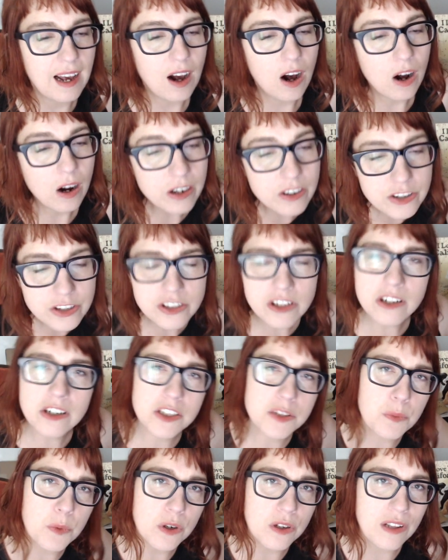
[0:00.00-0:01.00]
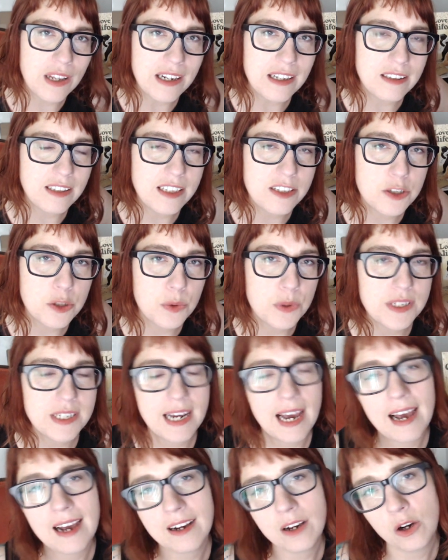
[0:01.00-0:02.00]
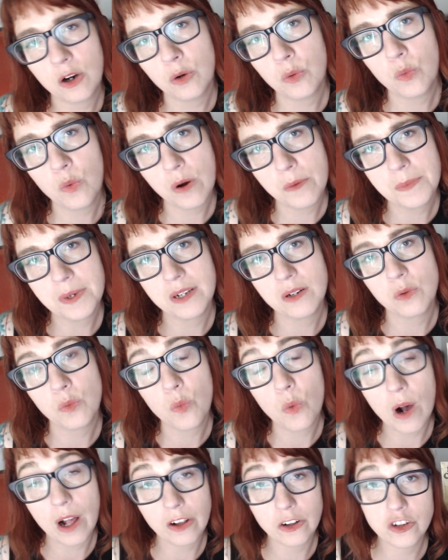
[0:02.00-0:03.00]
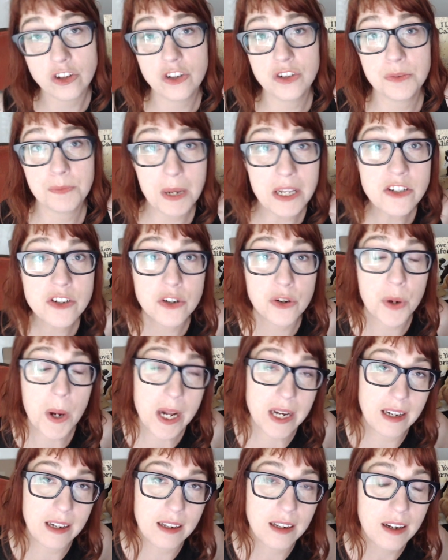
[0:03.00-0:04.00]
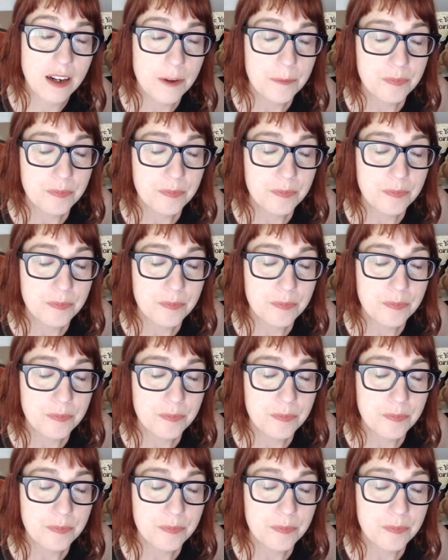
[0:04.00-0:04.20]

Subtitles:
are sharks more likely to attack a woman while she's menstruating?